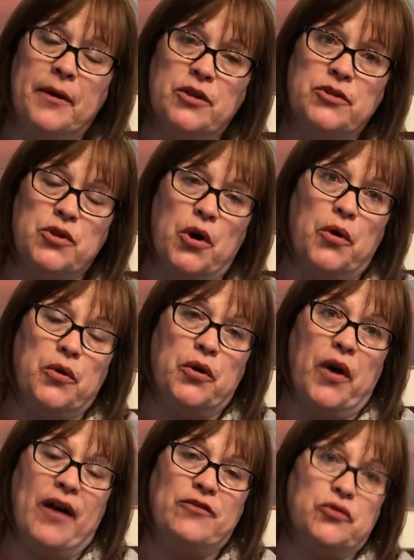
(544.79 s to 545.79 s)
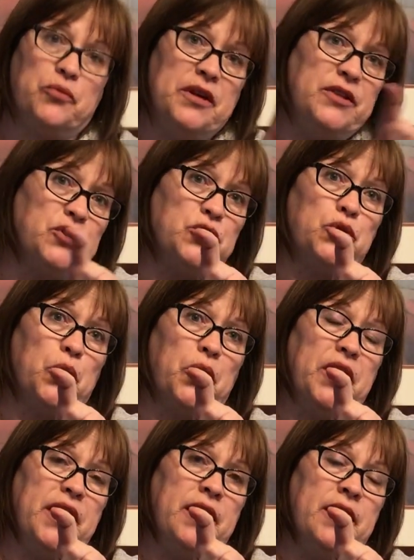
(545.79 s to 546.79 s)
So you'll have to read the
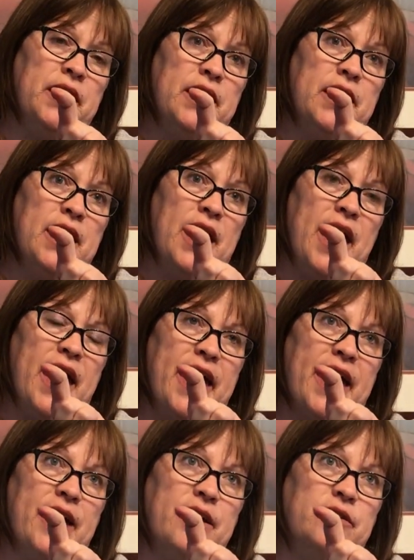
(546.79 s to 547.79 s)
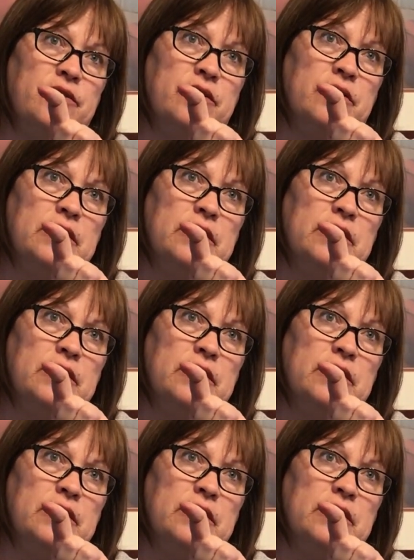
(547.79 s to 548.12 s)
story and